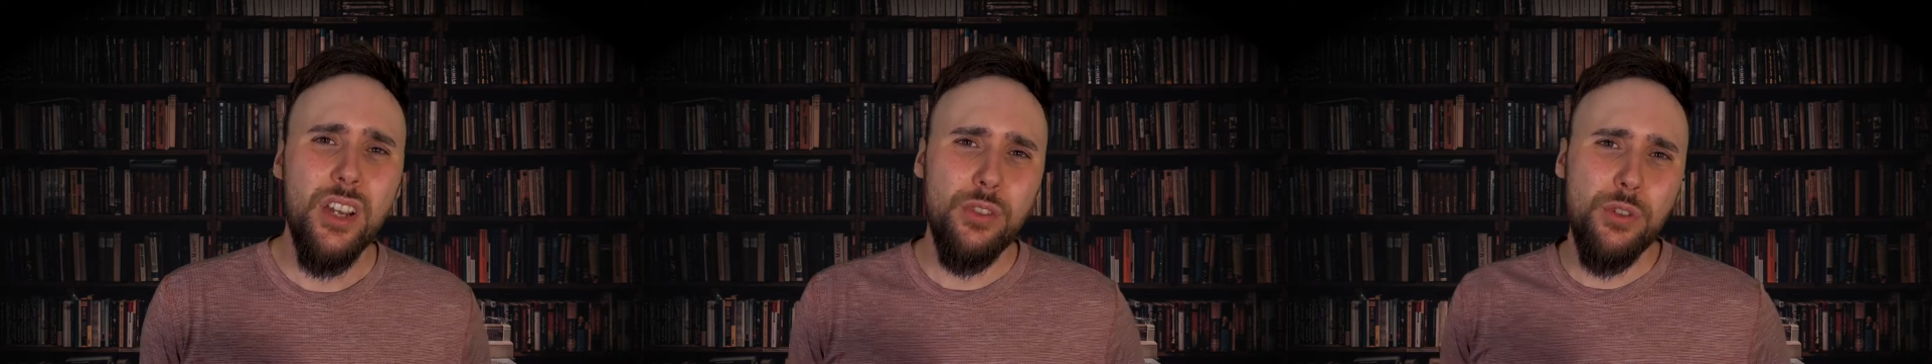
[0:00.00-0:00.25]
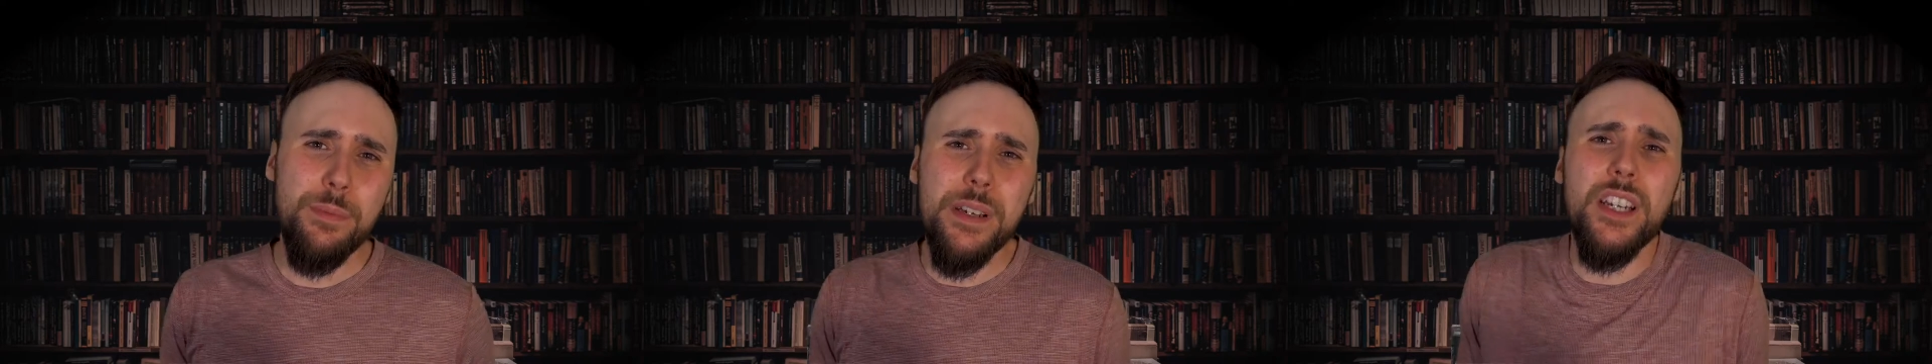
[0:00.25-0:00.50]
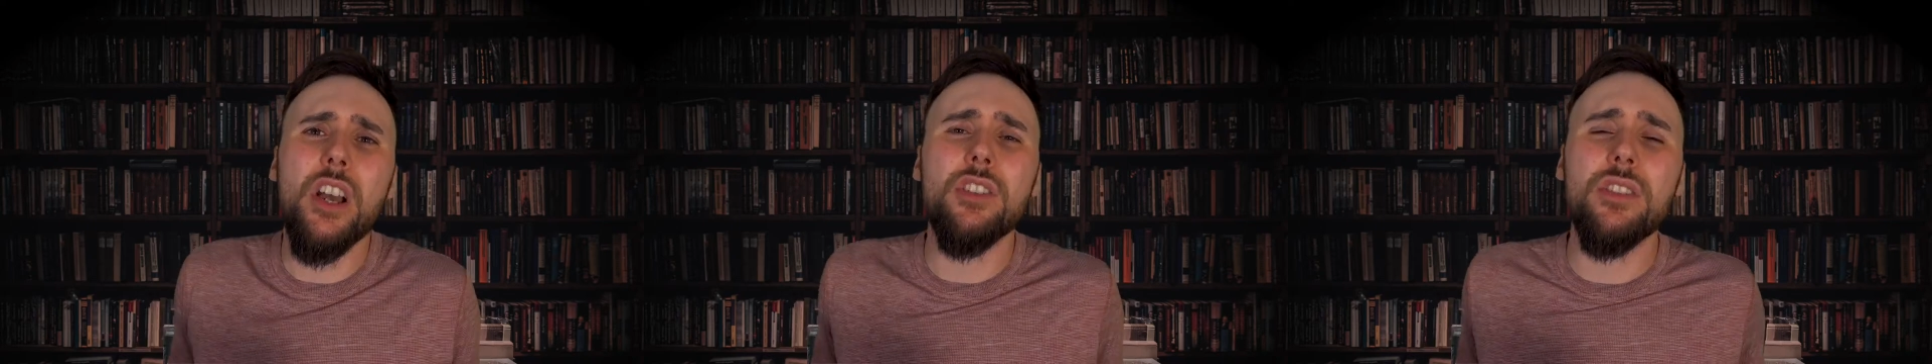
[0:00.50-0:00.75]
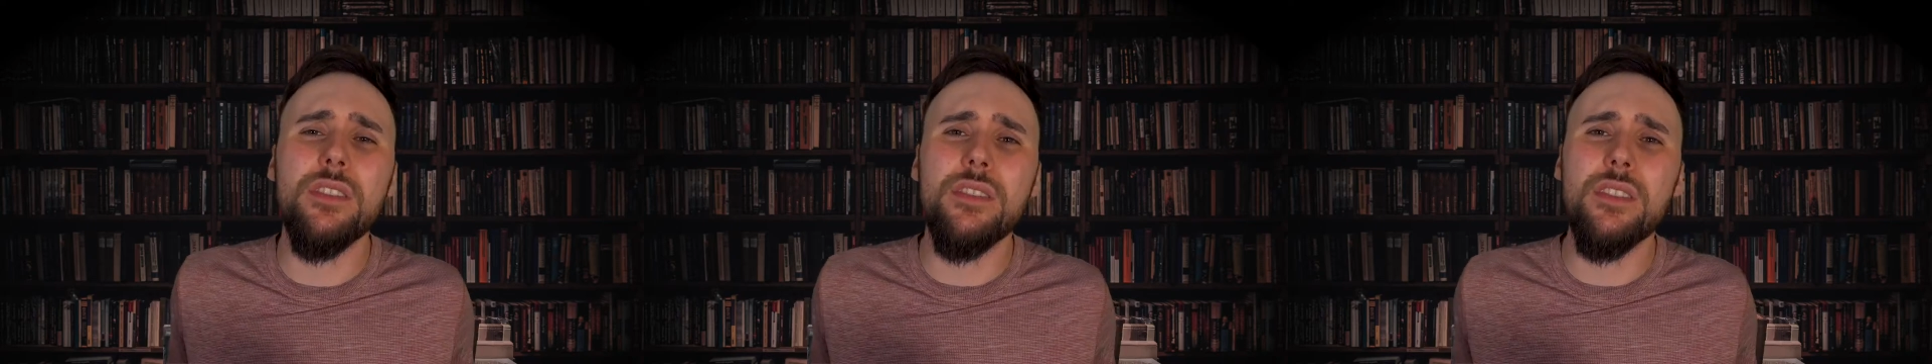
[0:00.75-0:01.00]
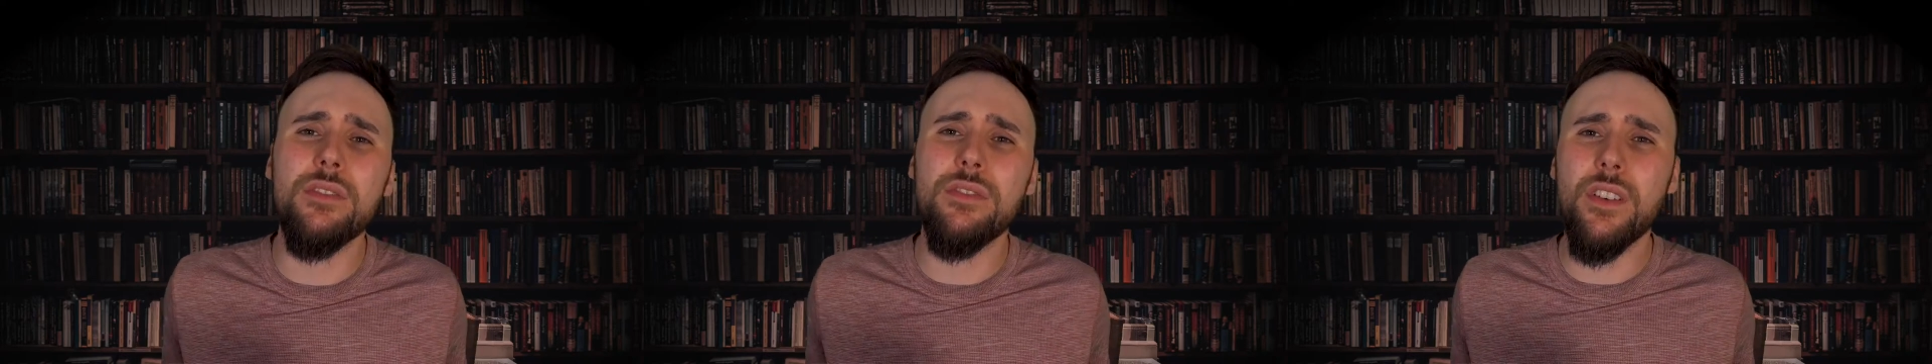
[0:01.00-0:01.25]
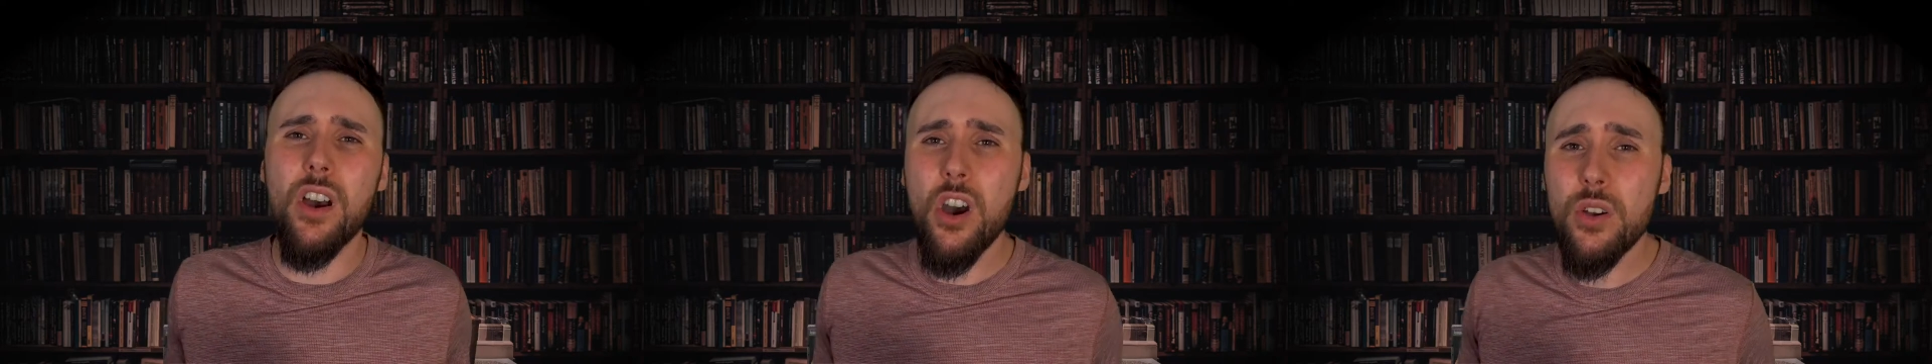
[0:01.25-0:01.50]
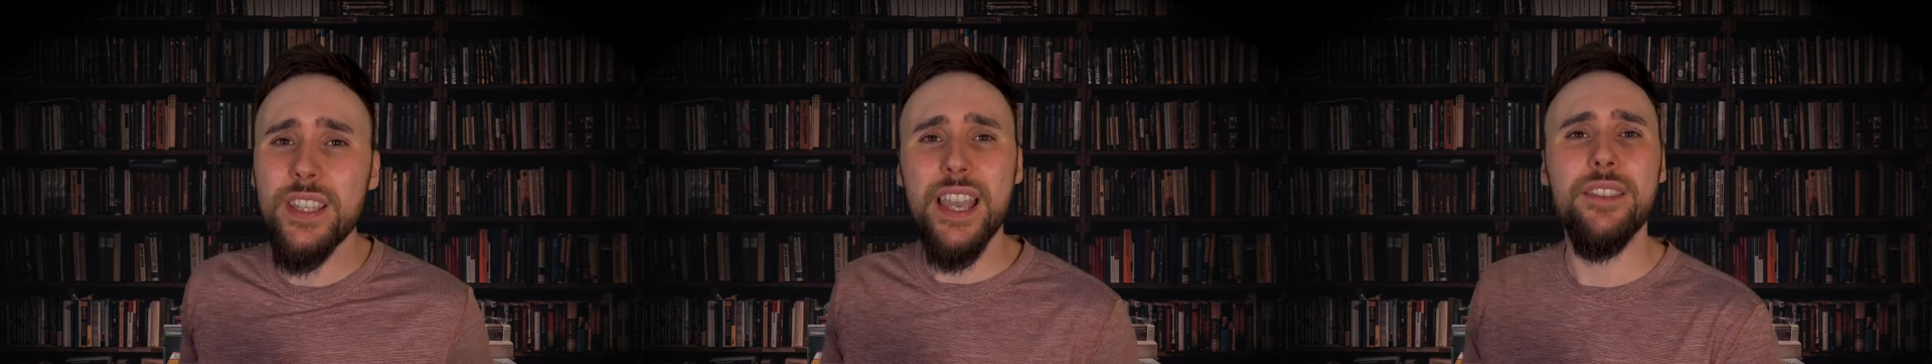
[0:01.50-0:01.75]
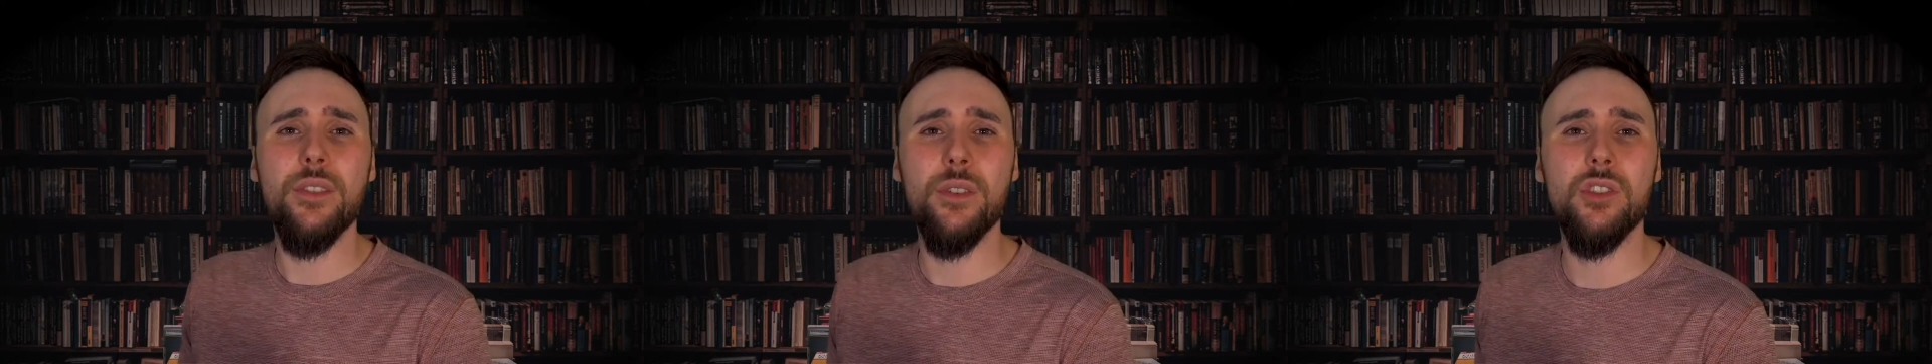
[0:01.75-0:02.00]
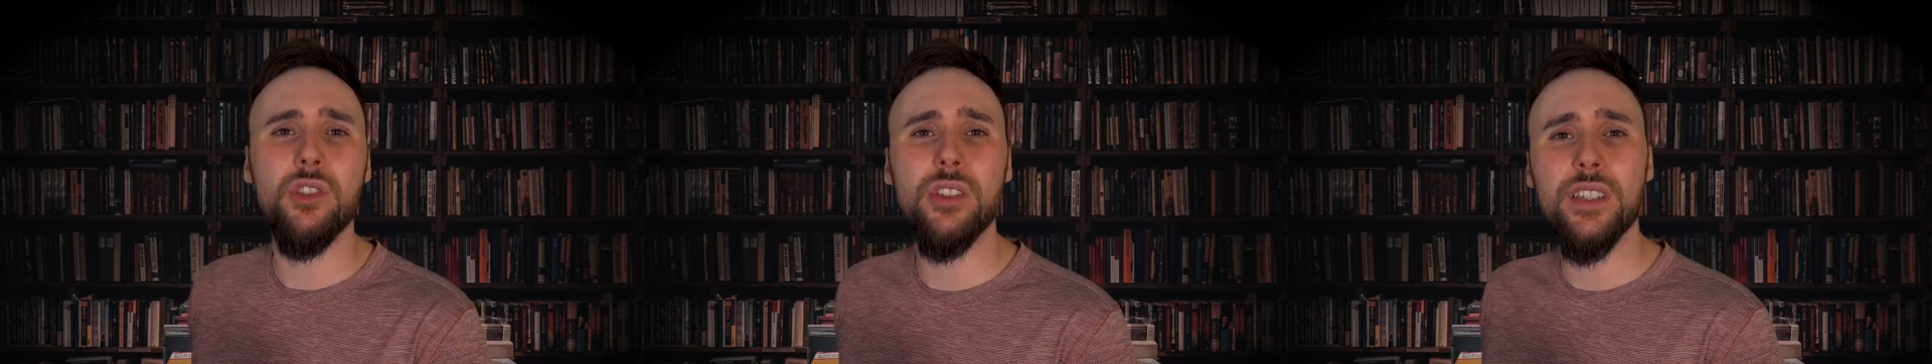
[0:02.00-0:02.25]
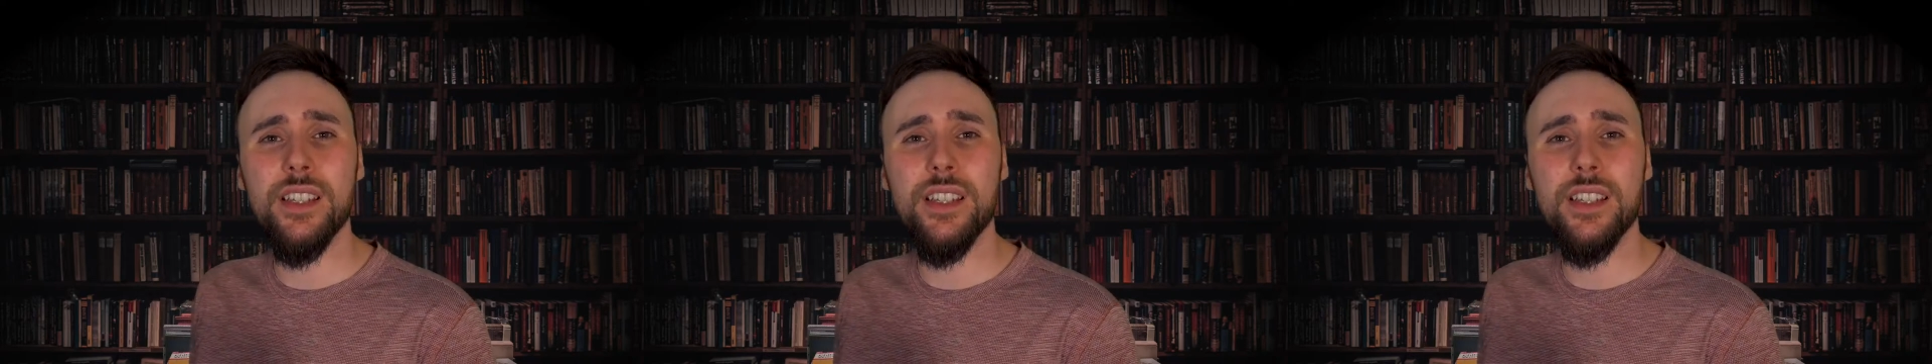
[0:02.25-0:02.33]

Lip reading: repercussions of our technology